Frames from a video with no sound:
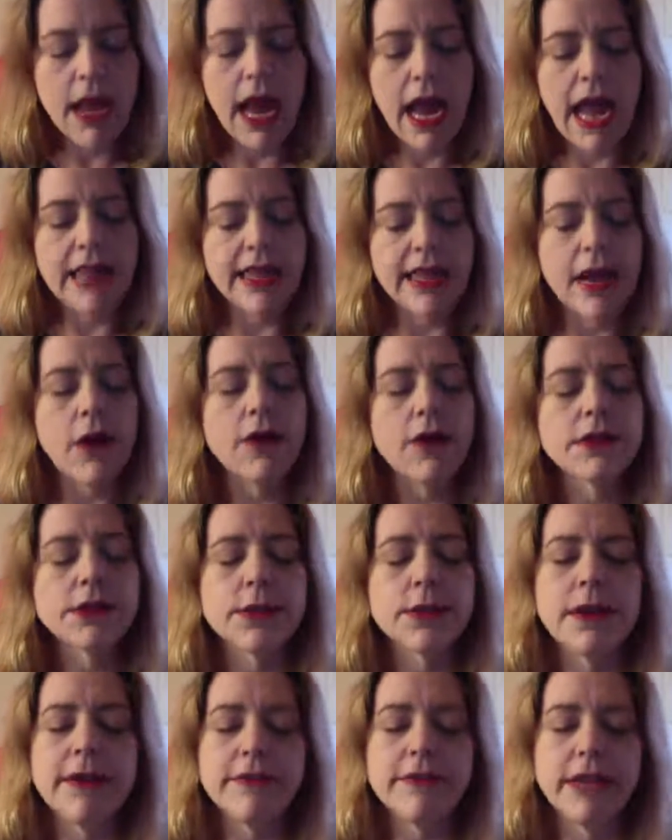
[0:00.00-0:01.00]
And they also
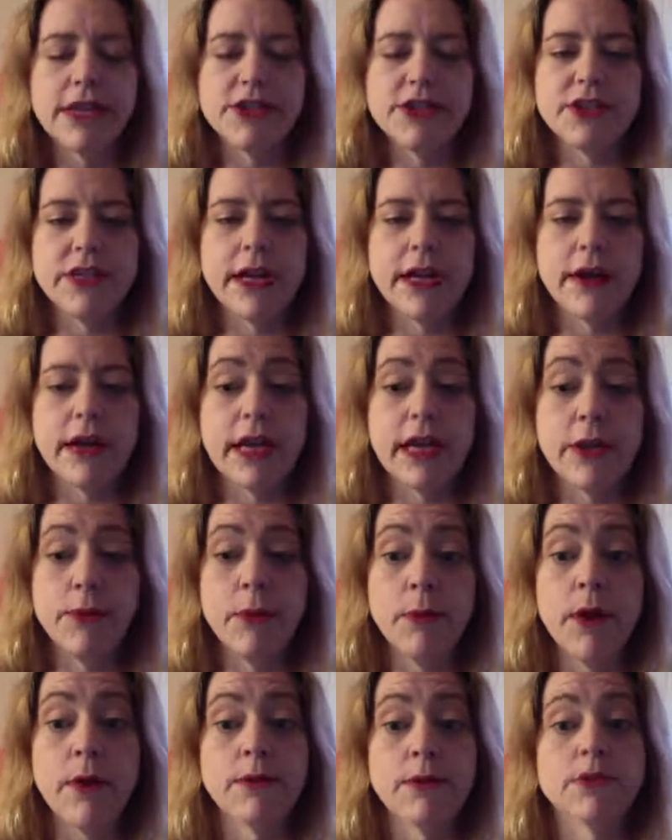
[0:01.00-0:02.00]
have legendary
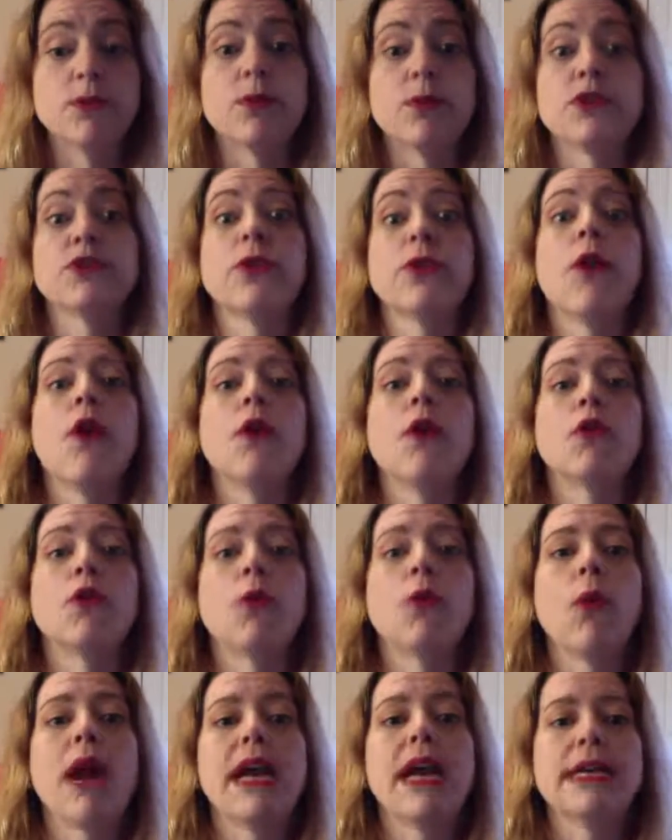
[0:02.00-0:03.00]
emotes, which are all
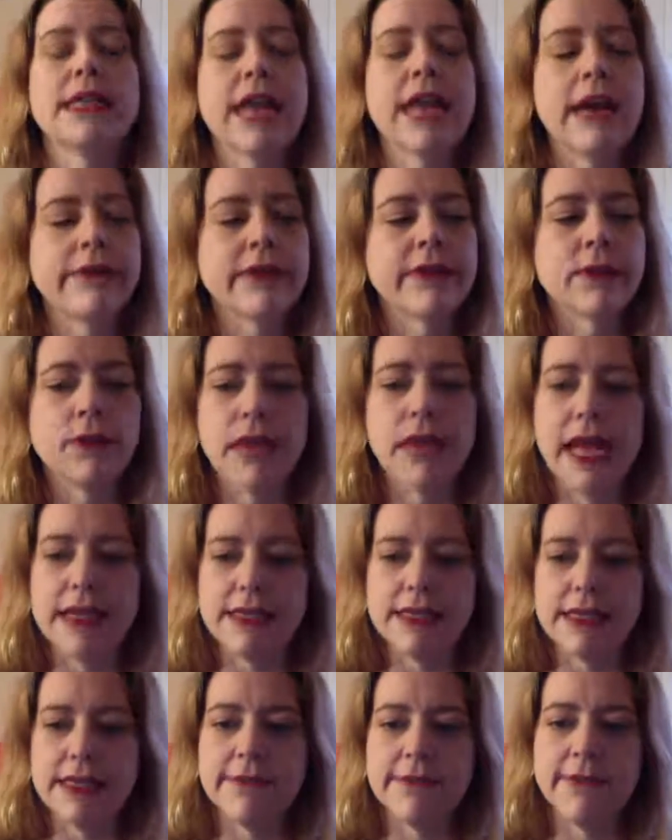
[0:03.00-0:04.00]
great. Everyone has
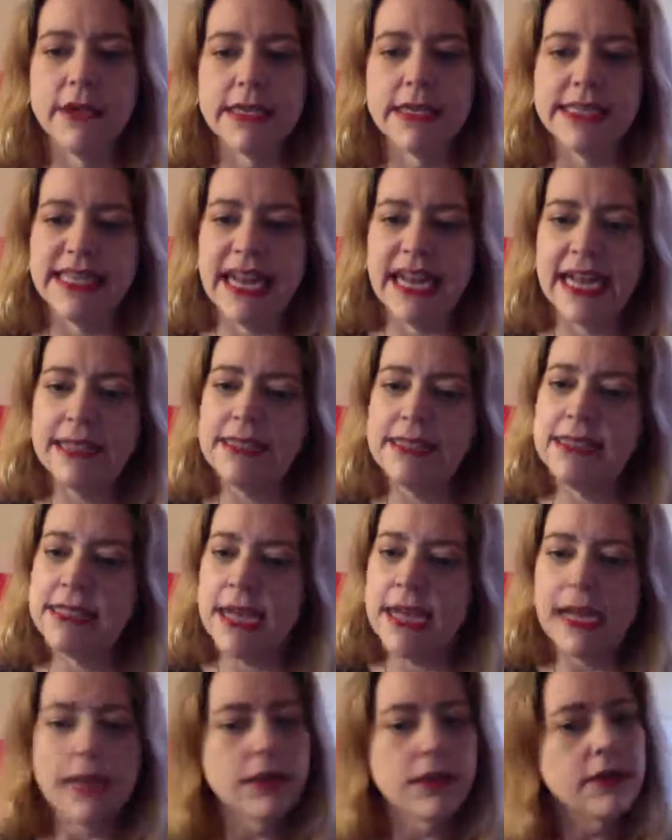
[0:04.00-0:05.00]
a different dance
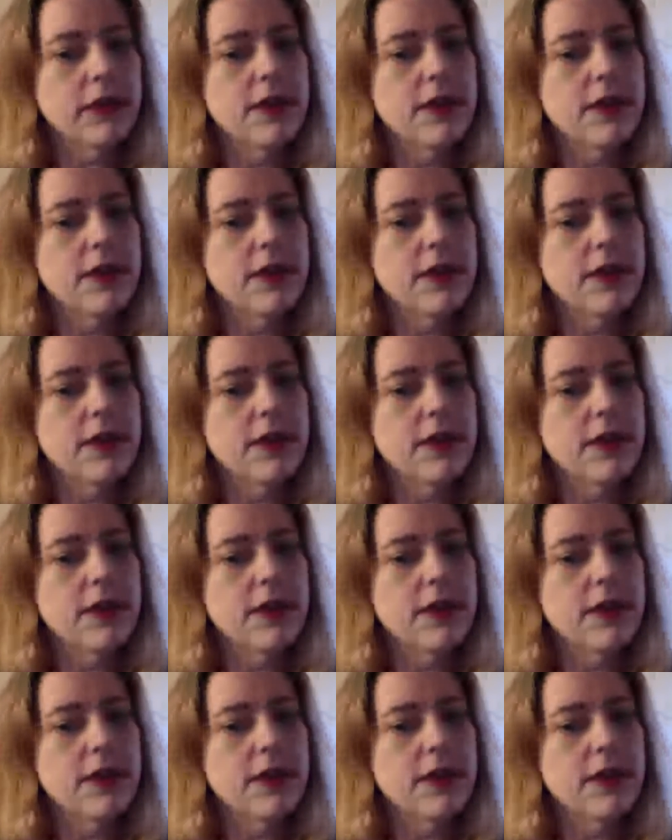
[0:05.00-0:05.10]
style.